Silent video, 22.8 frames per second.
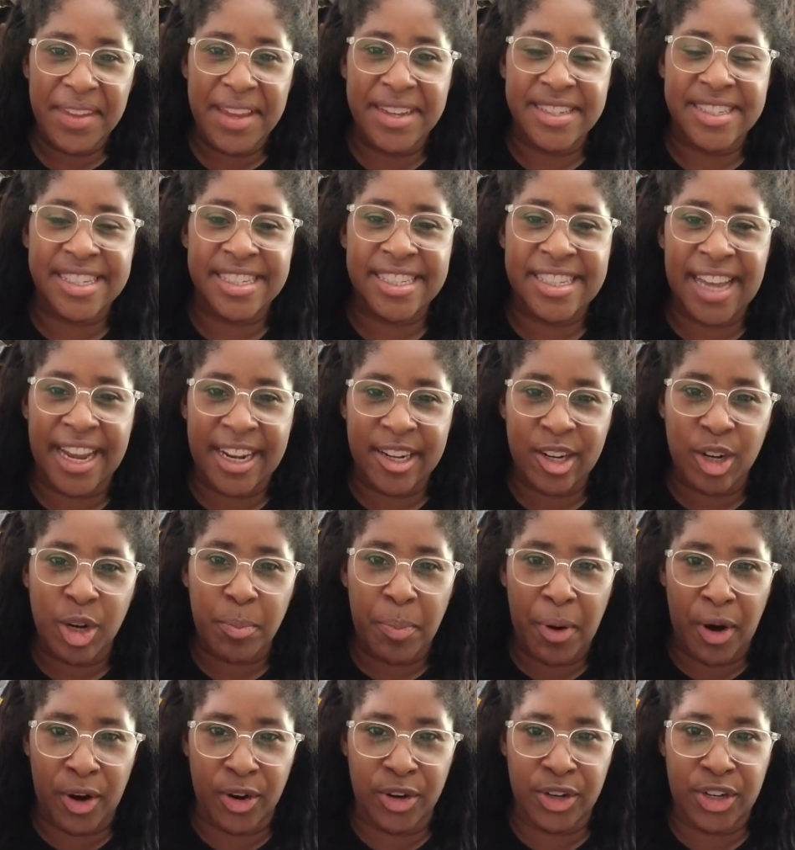Designer
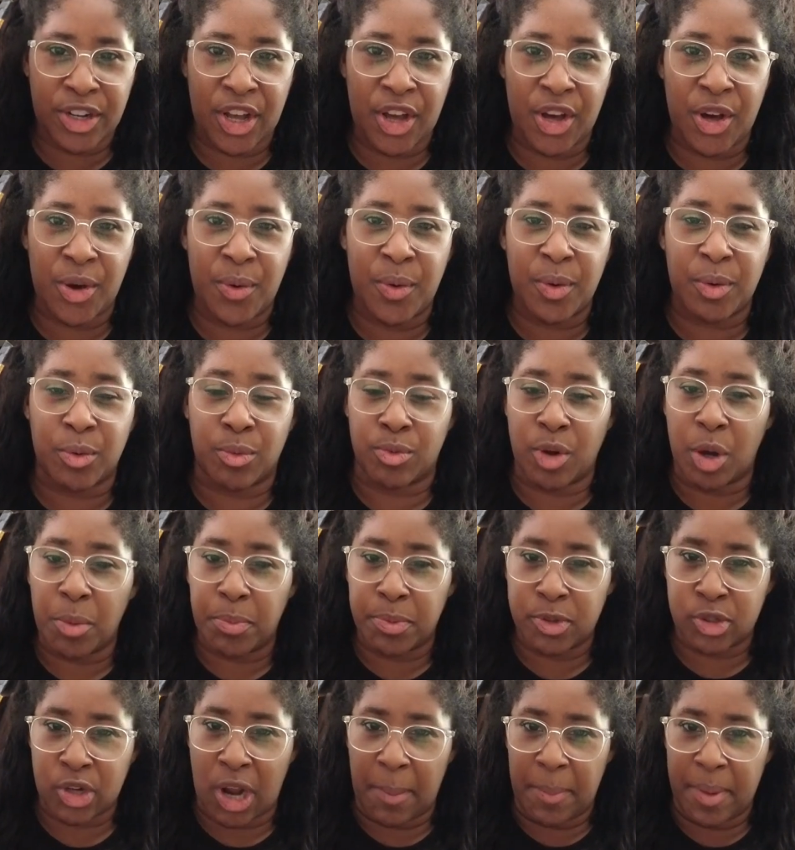Park Co. Rope
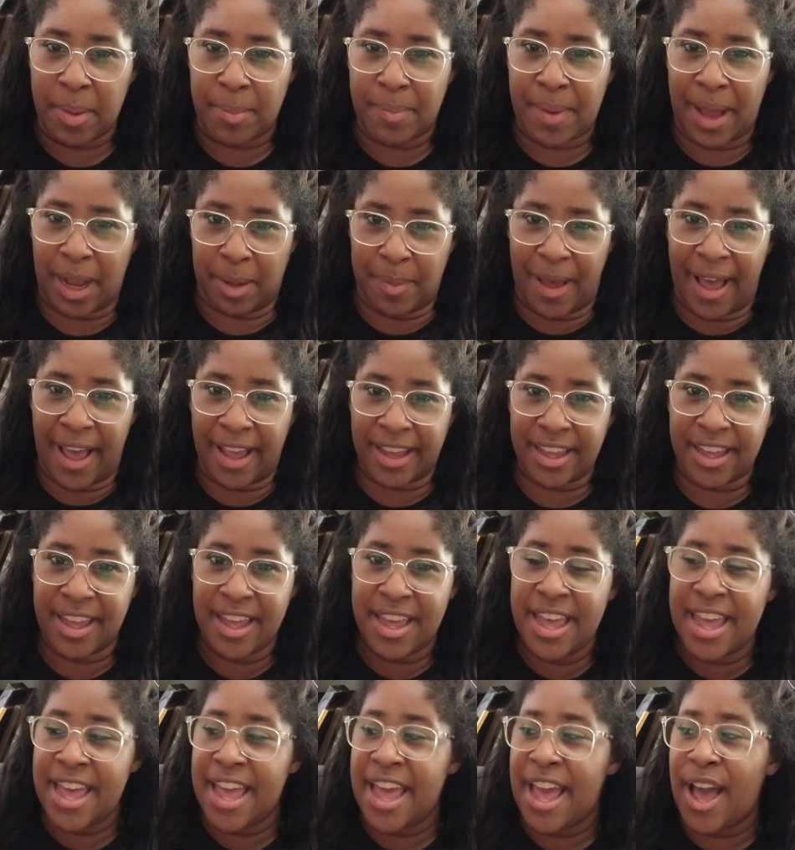Drop Backpack.
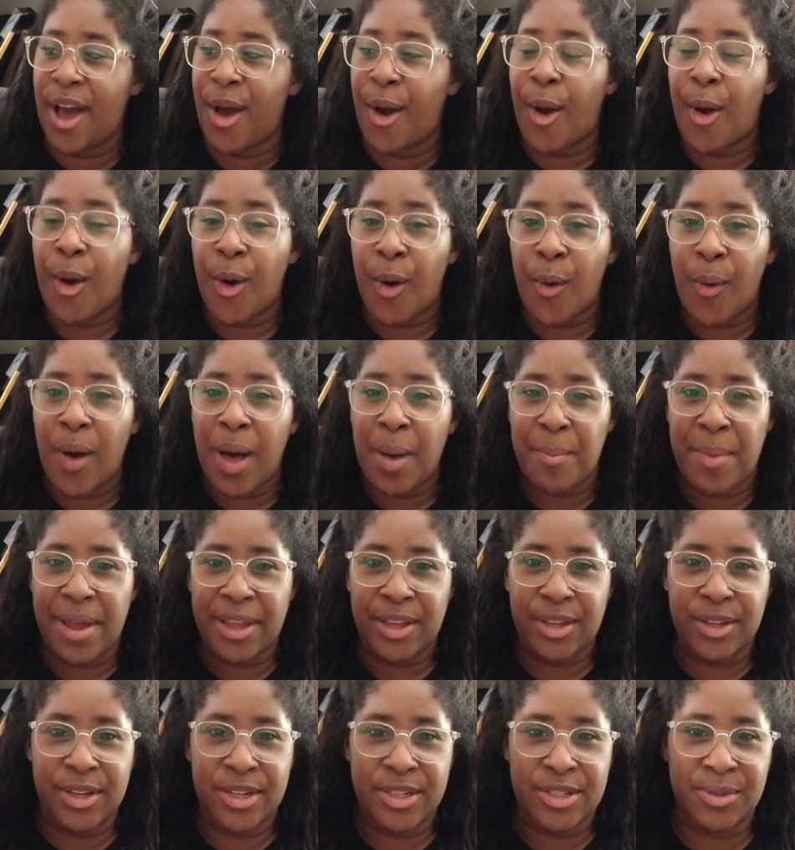Oh my
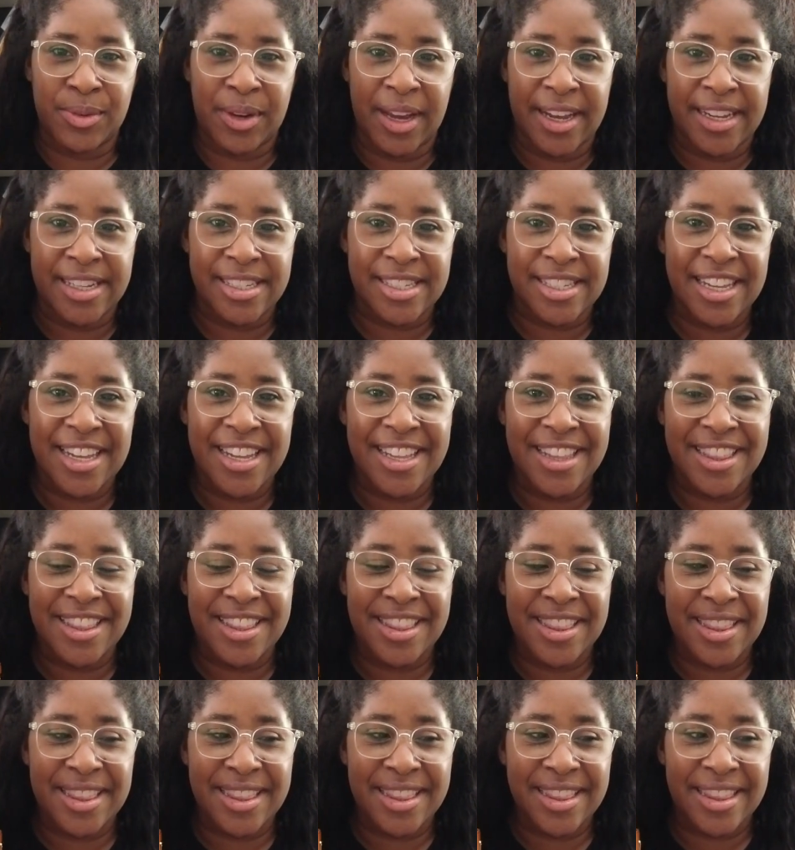goodness, you guys.
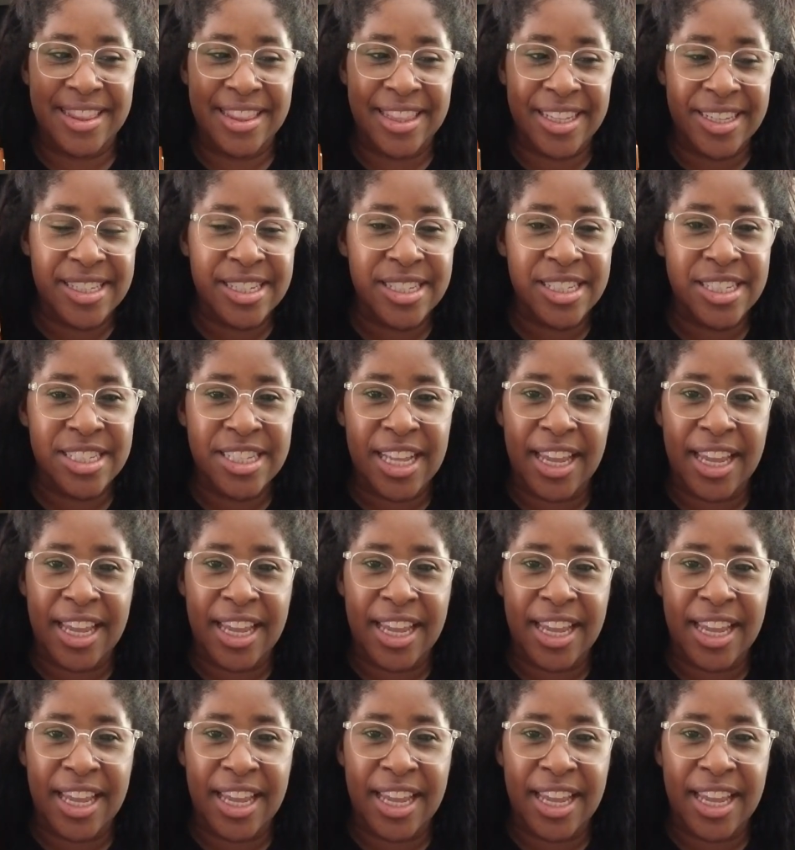This is